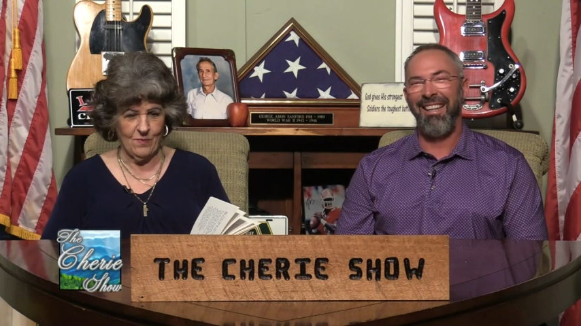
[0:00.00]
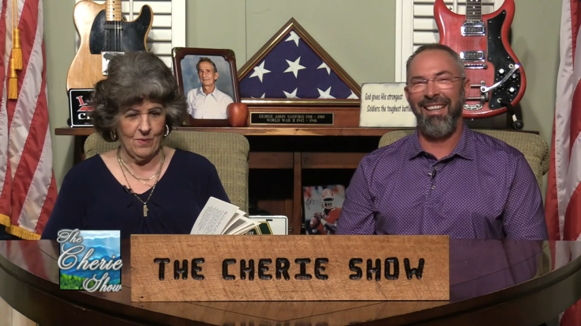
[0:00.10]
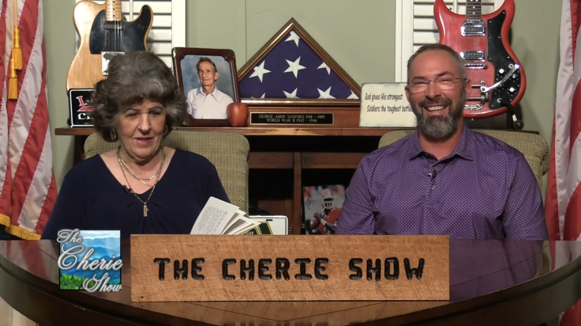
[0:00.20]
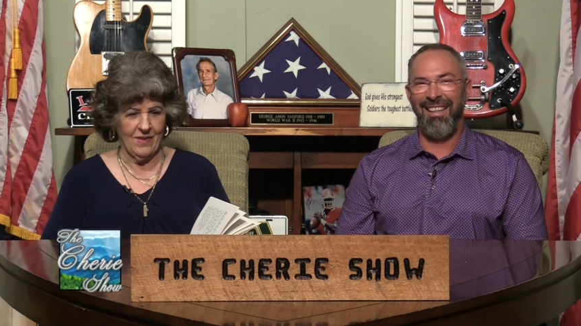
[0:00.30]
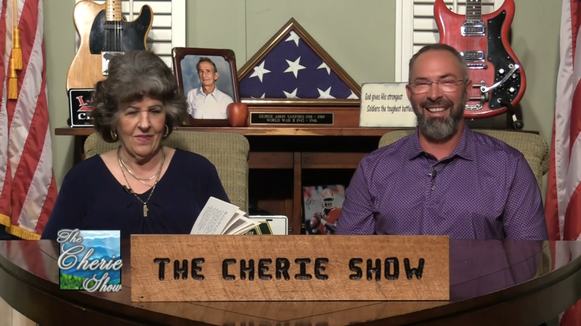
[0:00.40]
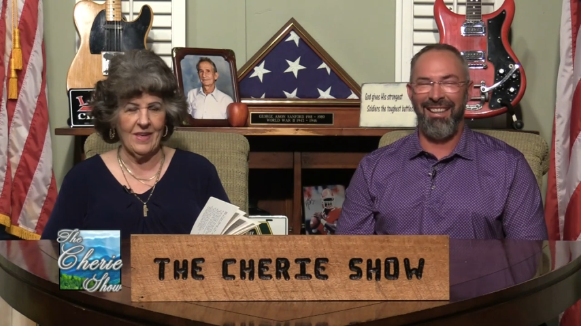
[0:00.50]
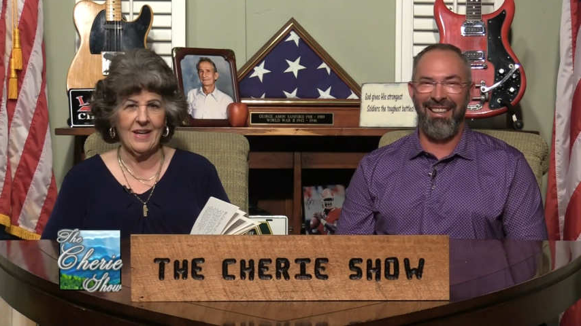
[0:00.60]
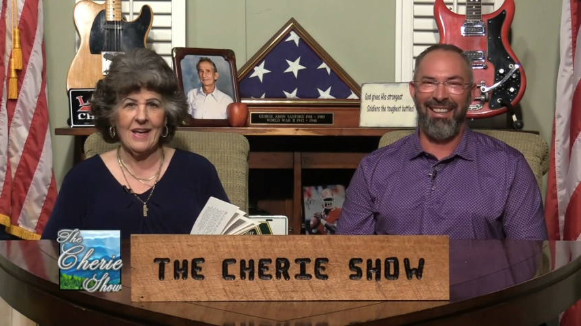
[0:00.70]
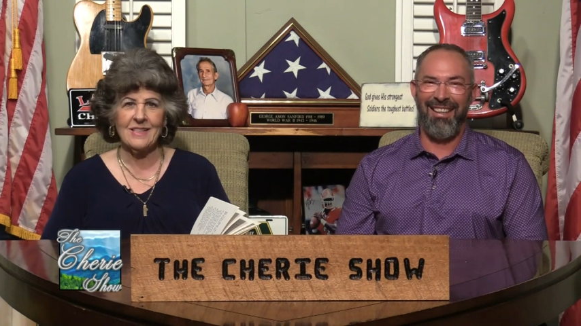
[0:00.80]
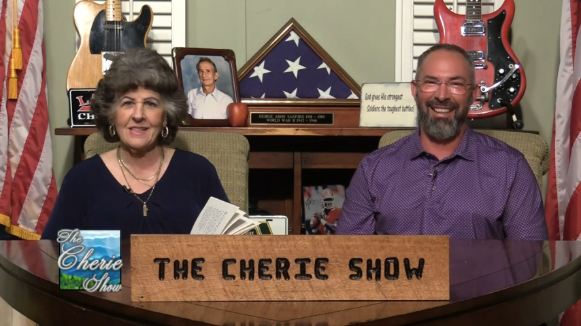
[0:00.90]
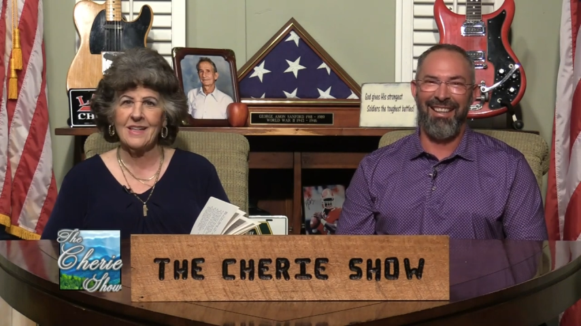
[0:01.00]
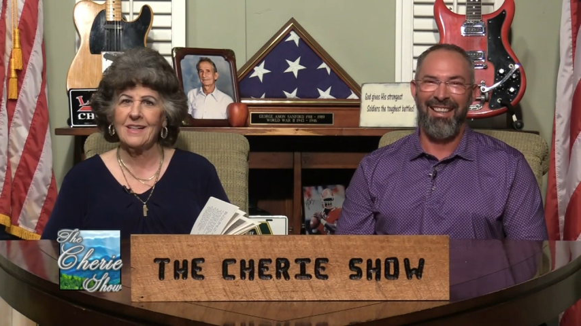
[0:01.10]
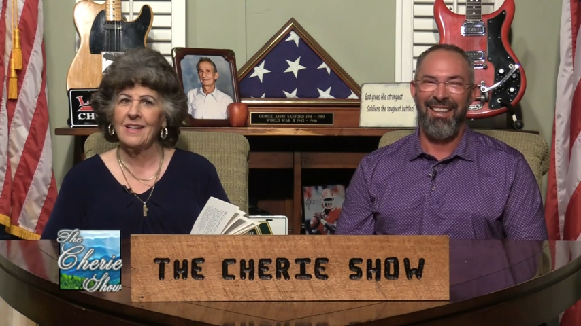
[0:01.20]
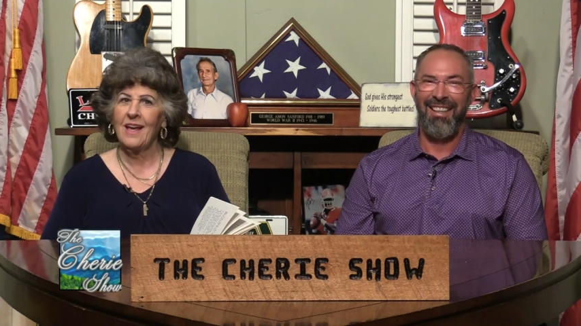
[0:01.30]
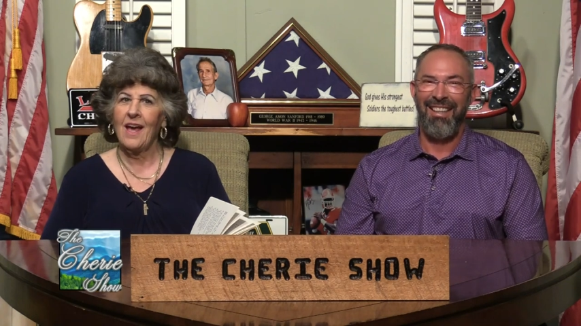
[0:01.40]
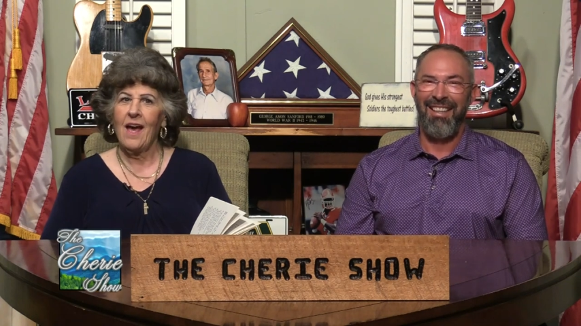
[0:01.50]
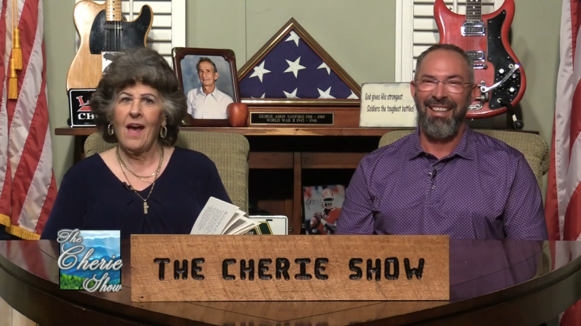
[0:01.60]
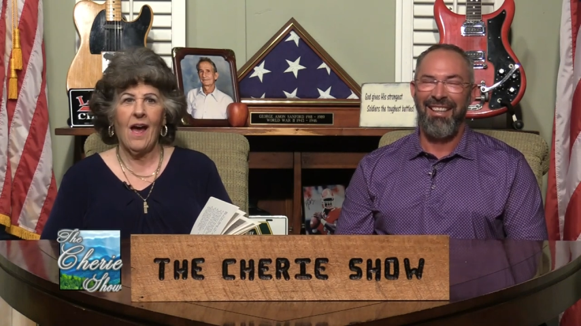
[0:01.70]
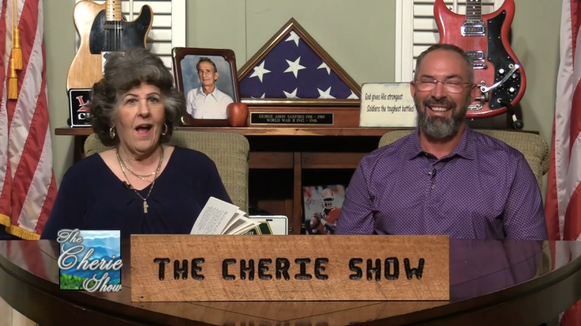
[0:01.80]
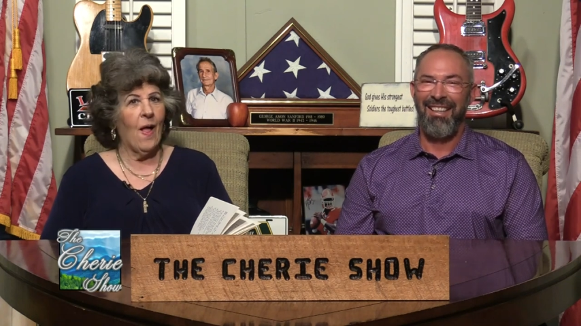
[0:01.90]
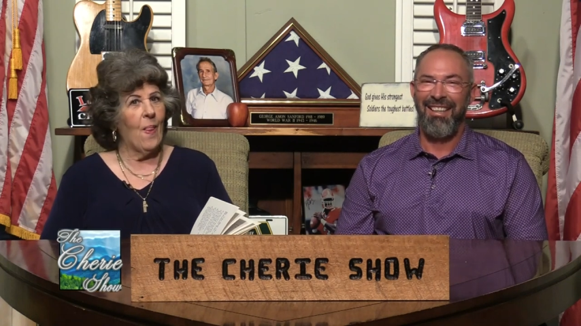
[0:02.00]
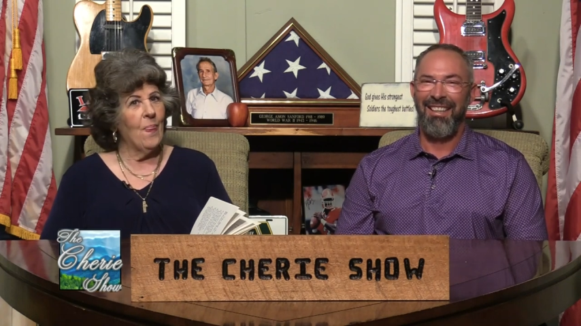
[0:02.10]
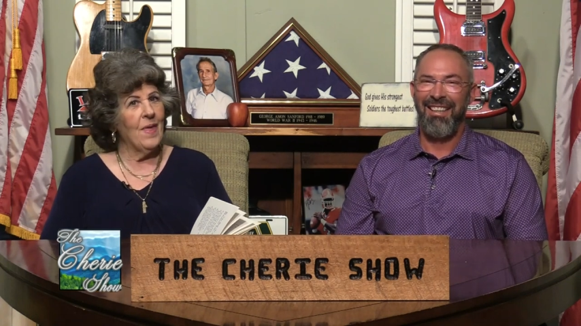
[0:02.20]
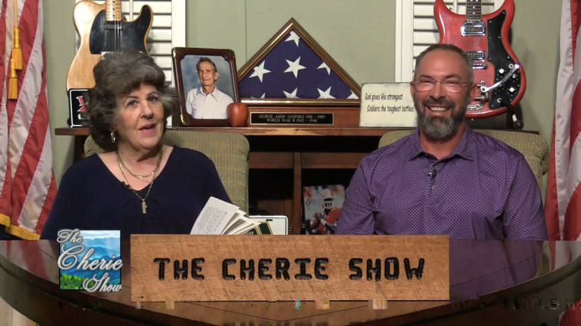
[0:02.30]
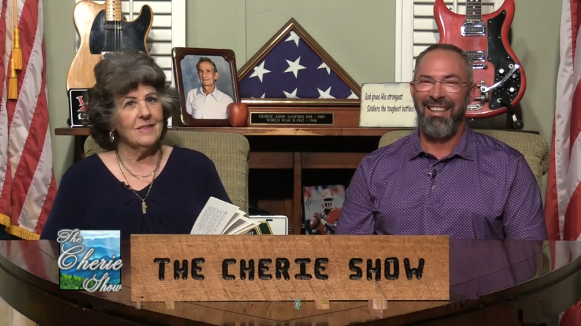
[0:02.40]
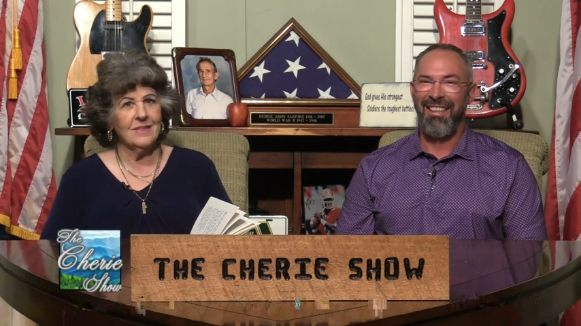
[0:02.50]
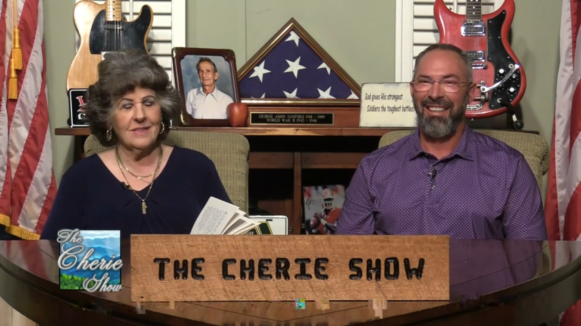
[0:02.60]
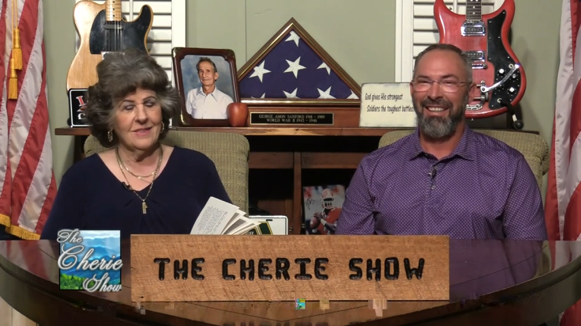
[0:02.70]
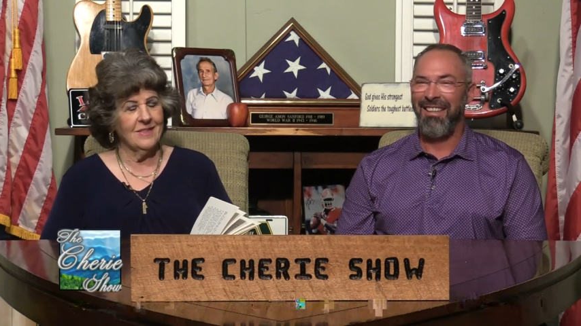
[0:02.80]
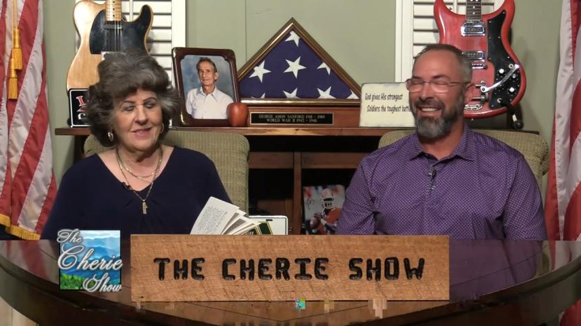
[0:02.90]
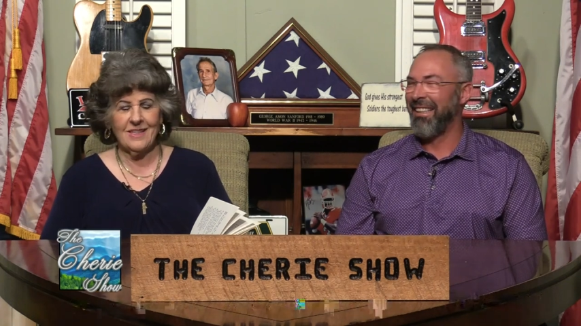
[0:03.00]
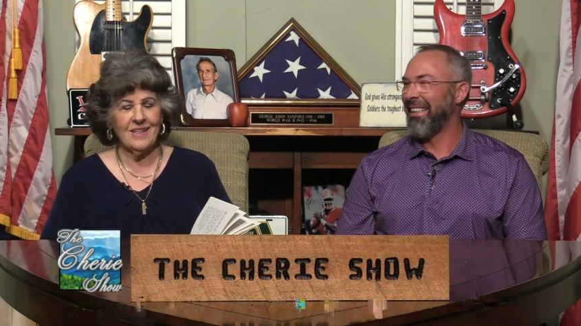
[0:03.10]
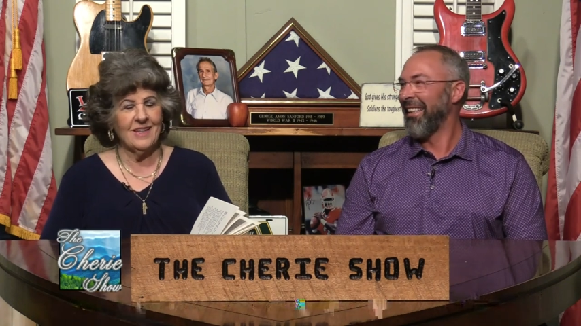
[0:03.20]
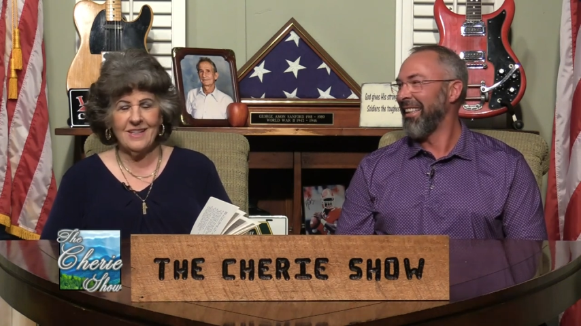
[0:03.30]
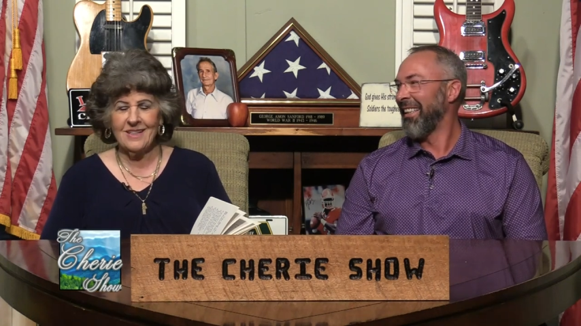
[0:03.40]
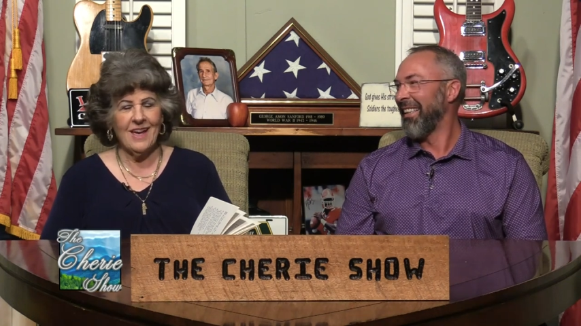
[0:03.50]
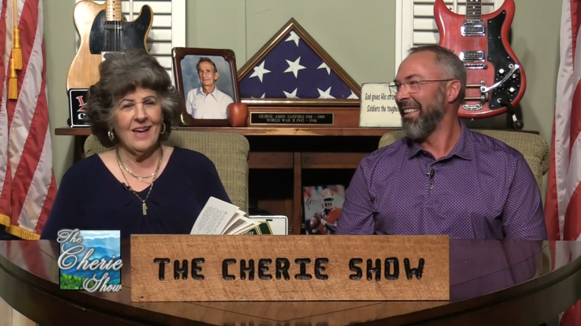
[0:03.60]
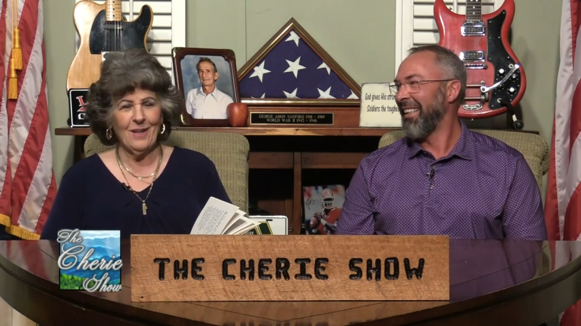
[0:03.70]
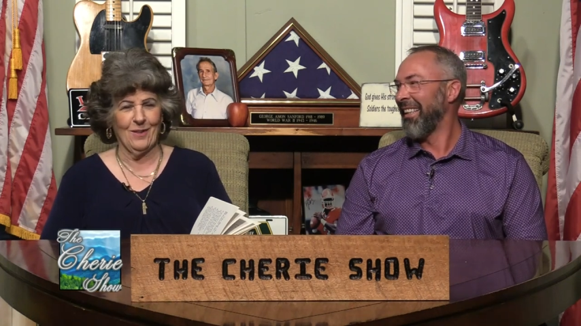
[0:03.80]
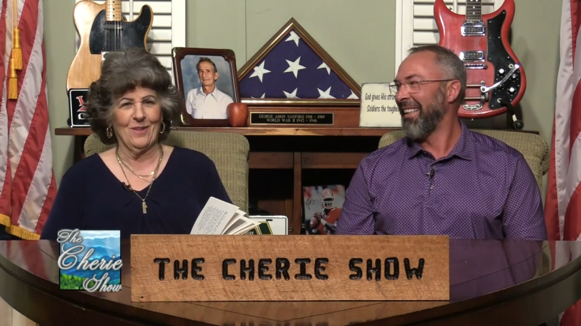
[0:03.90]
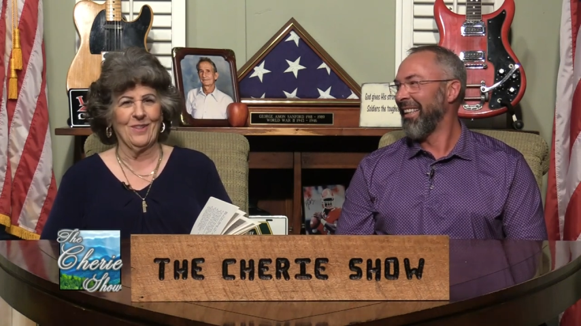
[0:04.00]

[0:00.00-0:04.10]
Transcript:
Speaker 1: with?" And I said. That's Siggy Taylor.